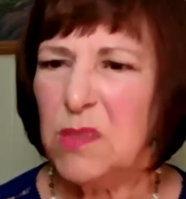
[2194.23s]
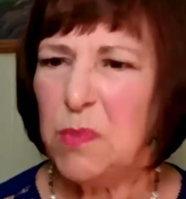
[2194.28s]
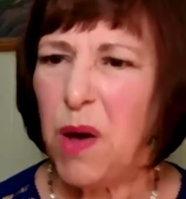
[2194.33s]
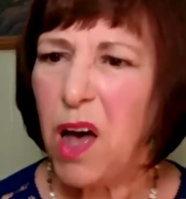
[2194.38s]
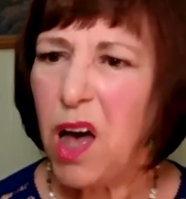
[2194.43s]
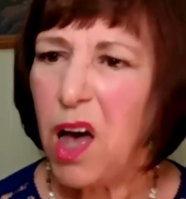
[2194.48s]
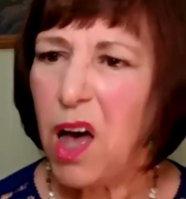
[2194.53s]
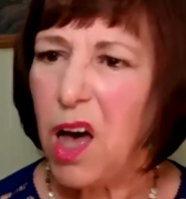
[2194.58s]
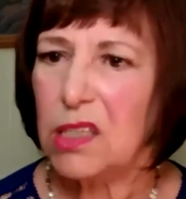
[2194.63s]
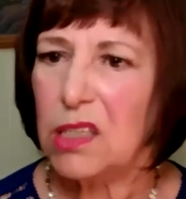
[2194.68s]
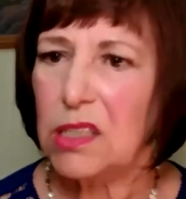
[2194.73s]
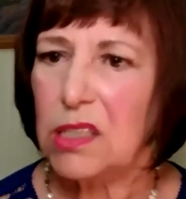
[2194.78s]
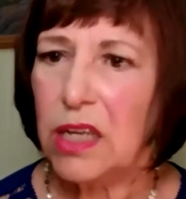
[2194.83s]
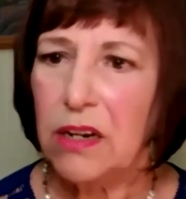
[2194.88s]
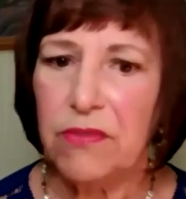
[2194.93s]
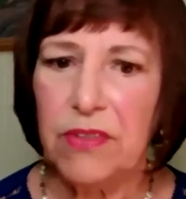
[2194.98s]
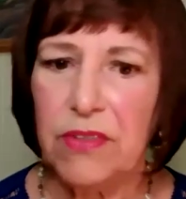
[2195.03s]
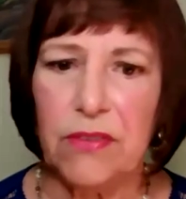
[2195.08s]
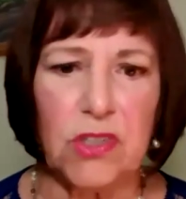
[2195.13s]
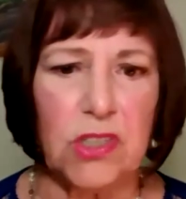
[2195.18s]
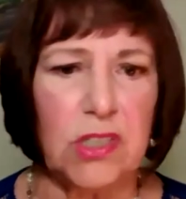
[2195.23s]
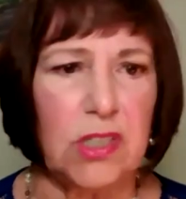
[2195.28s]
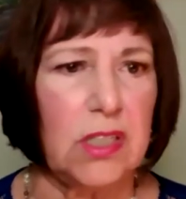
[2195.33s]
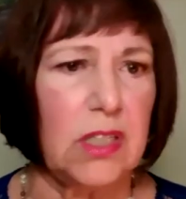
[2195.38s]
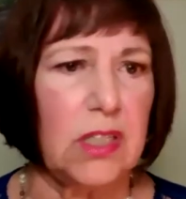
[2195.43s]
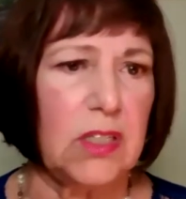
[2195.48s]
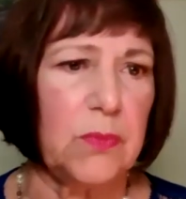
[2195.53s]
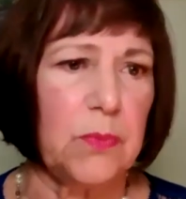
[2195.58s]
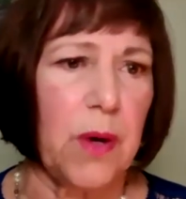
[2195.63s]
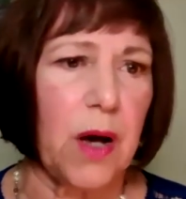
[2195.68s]
this box? I've never
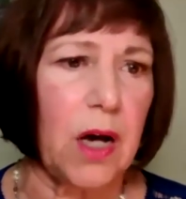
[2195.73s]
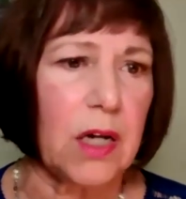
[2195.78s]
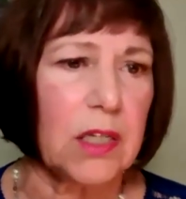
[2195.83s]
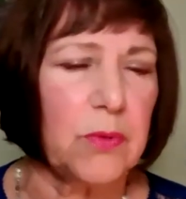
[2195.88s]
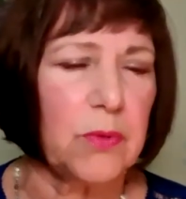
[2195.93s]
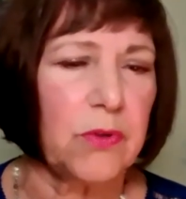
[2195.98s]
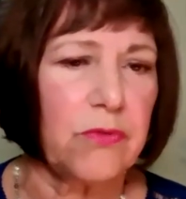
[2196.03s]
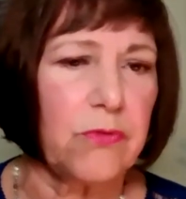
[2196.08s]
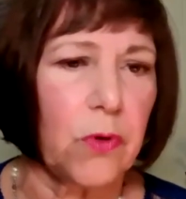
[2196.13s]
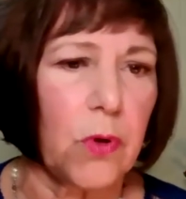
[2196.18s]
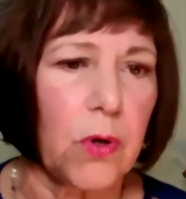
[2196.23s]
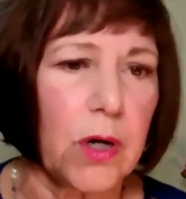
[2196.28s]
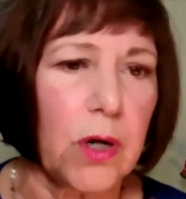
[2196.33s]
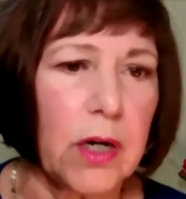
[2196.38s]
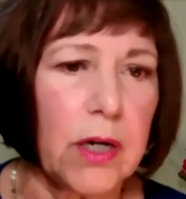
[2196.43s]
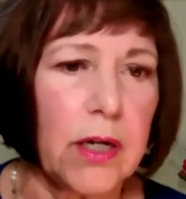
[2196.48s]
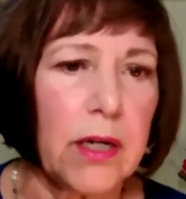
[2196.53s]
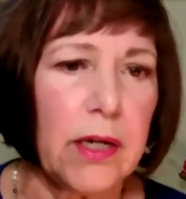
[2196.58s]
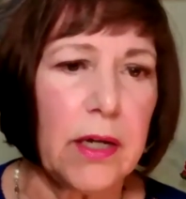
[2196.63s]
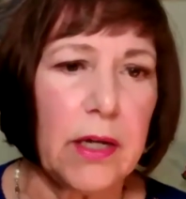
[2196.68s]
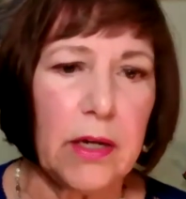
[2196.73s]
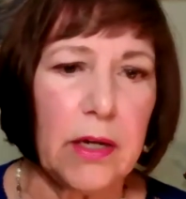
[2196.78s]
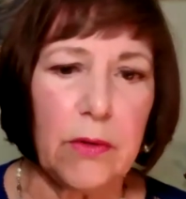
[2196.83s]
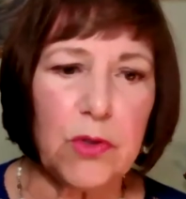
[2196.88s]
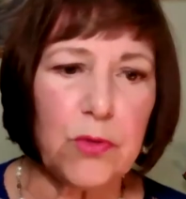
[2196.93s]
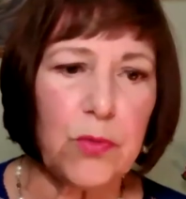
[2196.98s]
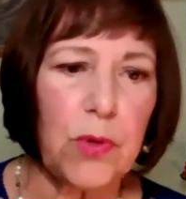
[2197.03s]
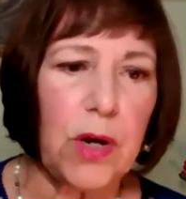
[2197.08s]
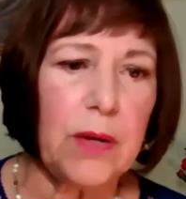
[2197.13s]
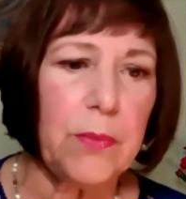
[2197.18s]
seen this box before.
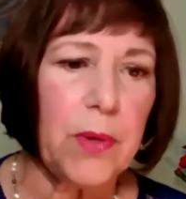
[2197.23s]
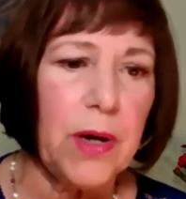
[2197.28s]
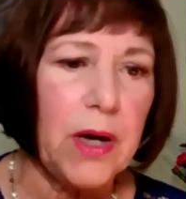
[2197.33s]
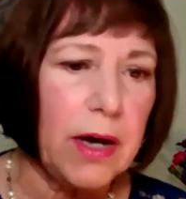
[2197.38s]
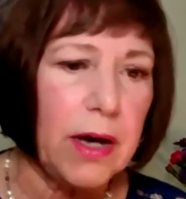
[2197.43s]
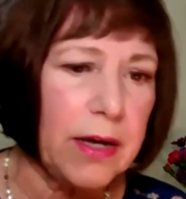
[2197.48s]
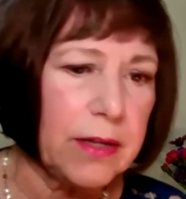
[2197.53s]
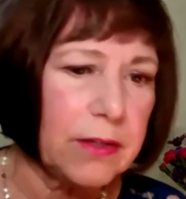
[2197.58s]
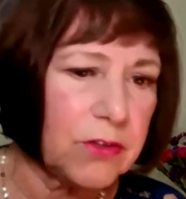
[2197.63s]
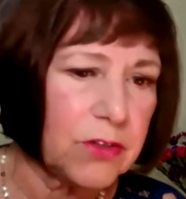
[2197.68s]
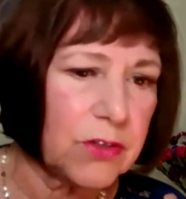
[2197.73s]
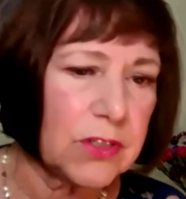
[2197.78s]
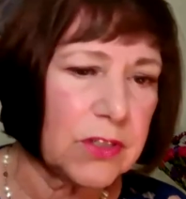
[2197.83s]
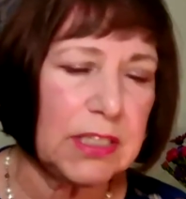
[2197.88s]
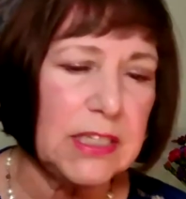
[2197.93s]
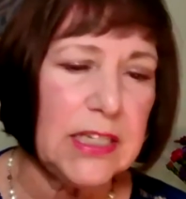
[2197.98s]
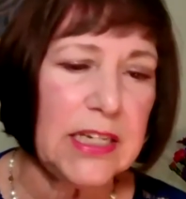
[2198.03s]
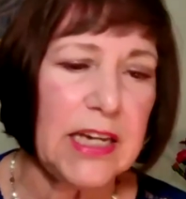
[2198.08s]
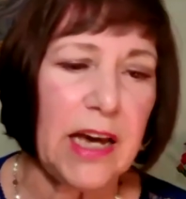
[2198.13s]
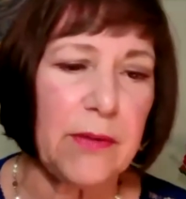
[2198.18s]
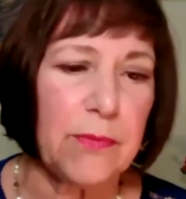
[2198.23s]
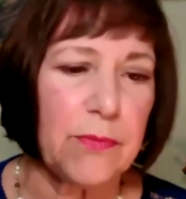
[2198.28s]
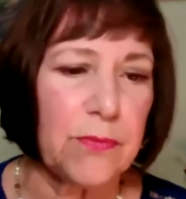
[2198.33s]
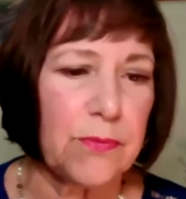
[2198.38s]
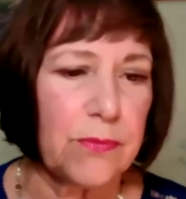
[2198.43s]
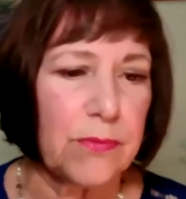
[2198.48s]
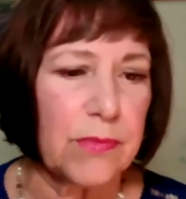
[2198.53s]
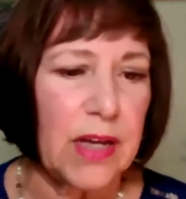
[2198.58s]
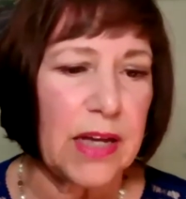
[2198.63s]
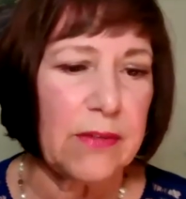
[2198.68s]
It was right behind, you can see, I
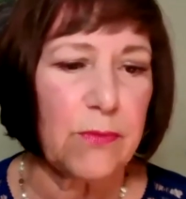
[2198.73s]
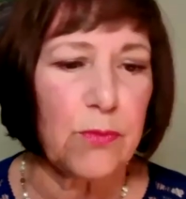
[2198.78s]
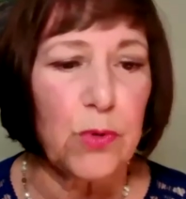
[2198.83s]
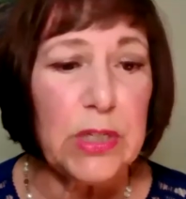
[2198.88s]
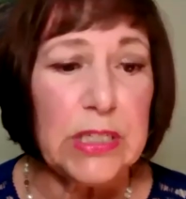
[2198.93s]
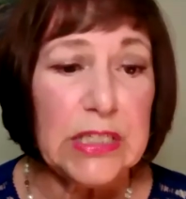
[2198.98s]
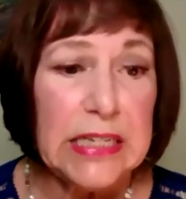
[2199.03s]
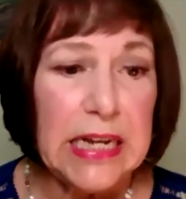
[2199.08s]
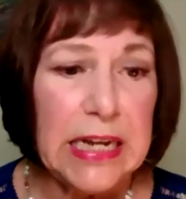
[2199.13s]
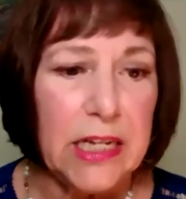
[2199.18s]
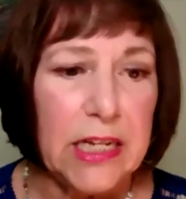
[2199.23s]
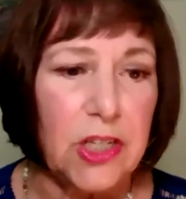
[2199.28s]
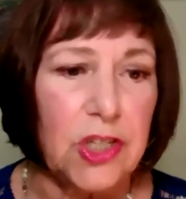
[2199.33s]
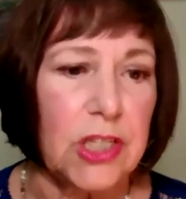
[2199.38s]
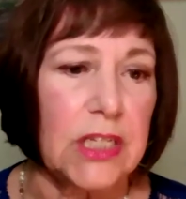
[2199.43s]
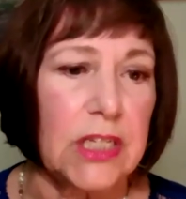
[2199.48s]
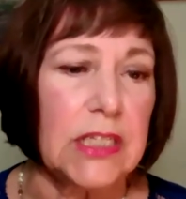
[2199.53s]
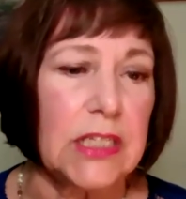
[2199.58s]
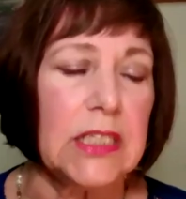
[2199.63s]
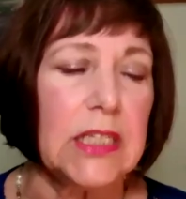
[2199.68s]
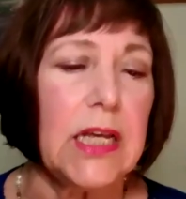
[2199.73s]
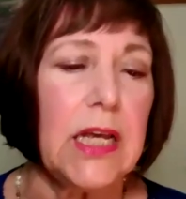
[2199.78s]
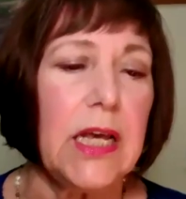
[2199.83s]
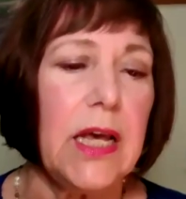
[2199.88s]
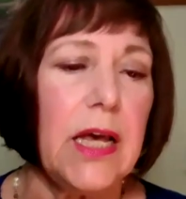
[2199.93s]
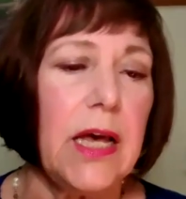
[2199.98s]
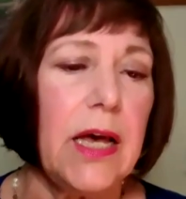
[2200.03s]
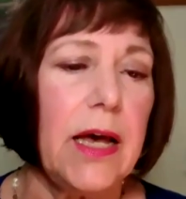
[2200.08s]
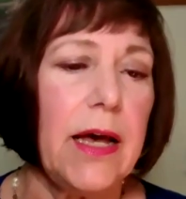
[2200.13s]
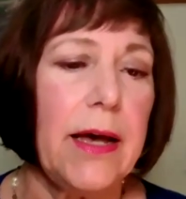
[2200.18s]
restaged this,
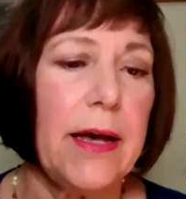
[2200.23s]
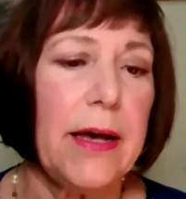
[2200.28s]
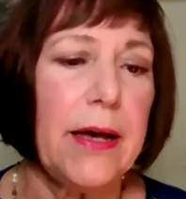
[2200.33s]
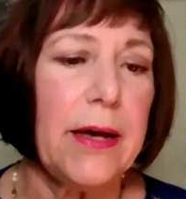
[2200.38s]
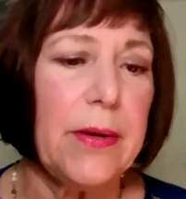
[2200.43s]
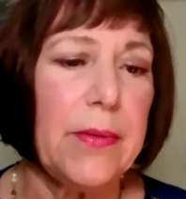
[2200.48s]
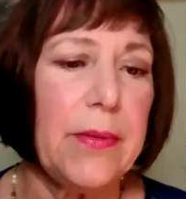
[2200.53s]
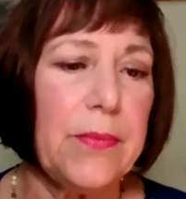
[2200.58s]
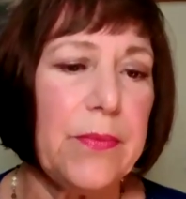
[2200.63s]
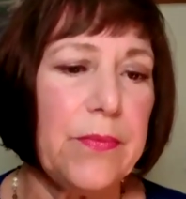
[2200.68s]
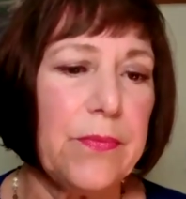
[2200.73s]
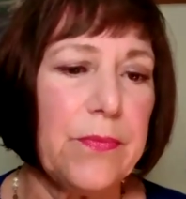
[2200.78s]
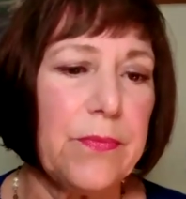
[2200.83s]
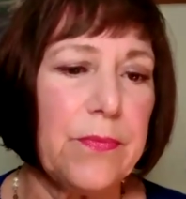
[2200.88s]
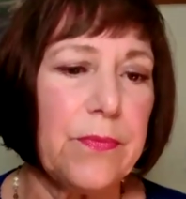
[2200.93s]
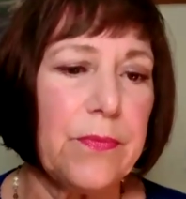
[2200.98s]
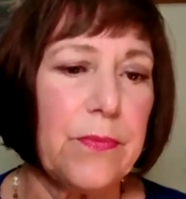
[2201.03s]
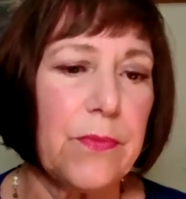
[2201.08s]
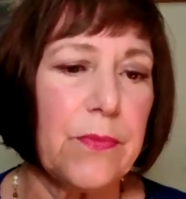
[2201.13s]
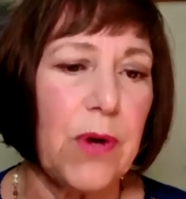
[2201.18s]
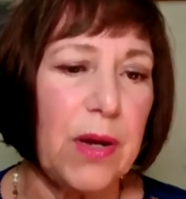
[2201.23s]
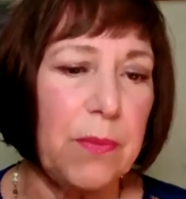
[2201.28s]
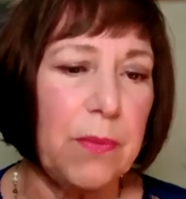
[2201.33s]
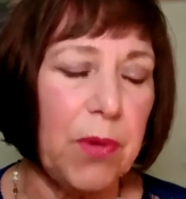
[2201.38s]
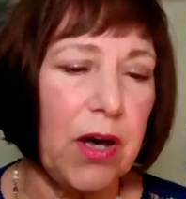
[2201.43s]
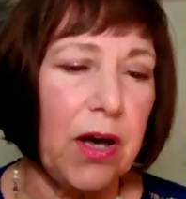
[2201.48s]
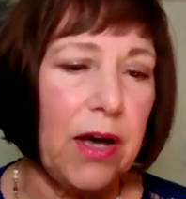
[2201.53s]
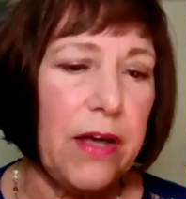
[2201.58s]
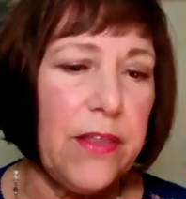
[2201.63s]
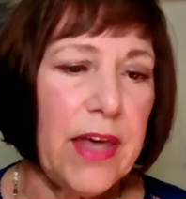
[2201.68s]
um,
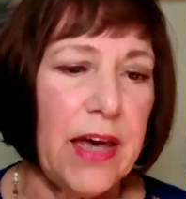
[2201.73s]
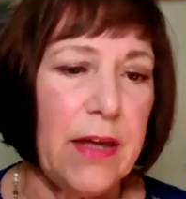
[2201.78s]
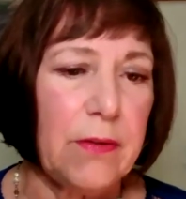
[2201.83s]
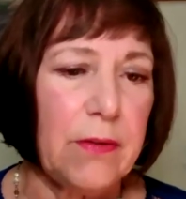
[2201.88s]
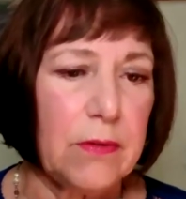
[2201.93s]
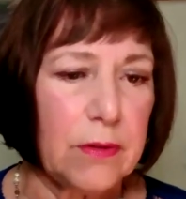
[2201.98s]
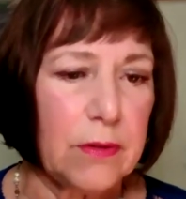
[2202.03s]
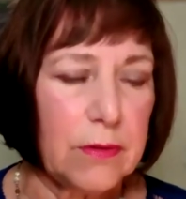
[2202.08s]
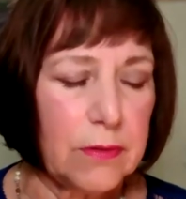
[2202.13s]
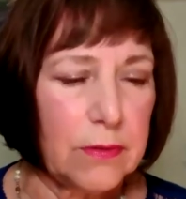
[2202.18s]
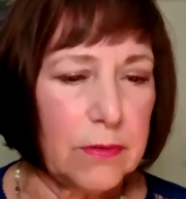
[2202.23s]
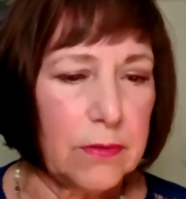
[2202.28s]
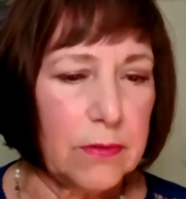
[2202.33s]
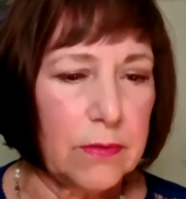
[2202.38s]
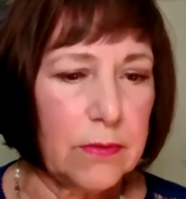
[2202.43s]
right behind that